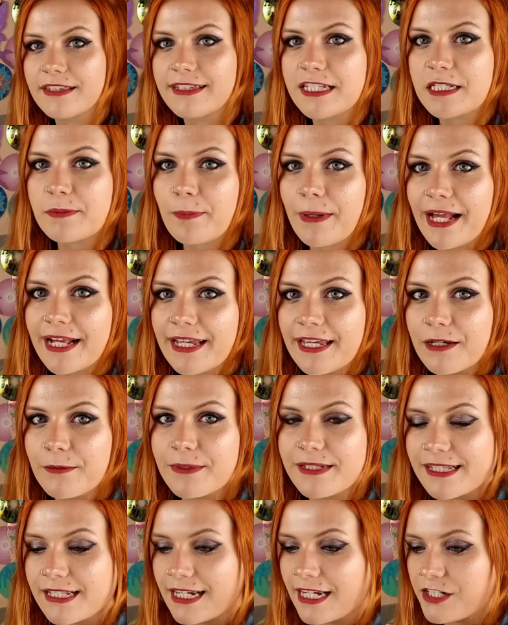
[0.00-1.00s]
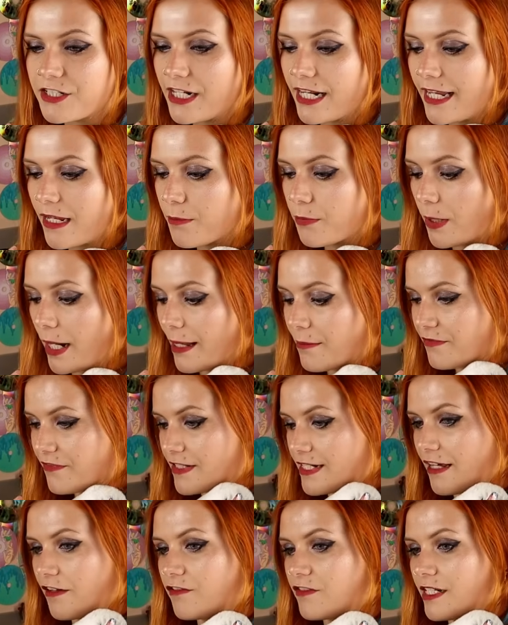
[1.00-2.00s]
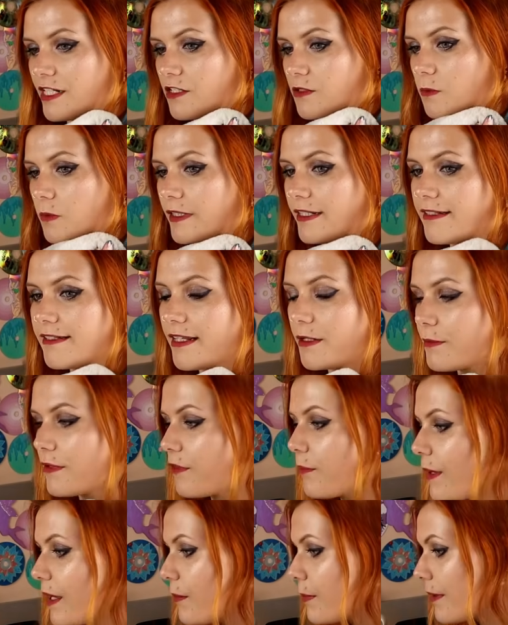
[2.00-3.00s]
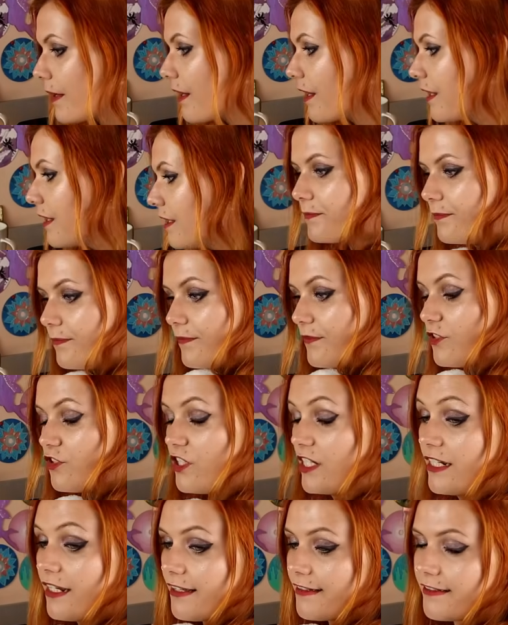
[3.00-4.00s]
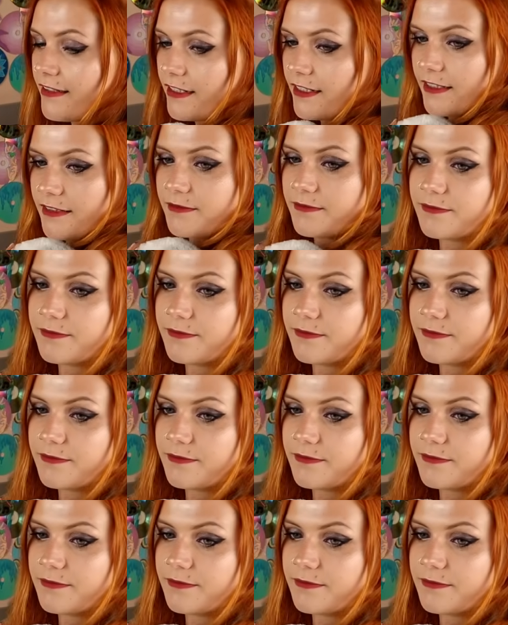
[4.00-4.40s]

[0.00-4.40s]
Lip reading: This blanket was initially a bribe for Daphne to want to sit with me, but she doesn't.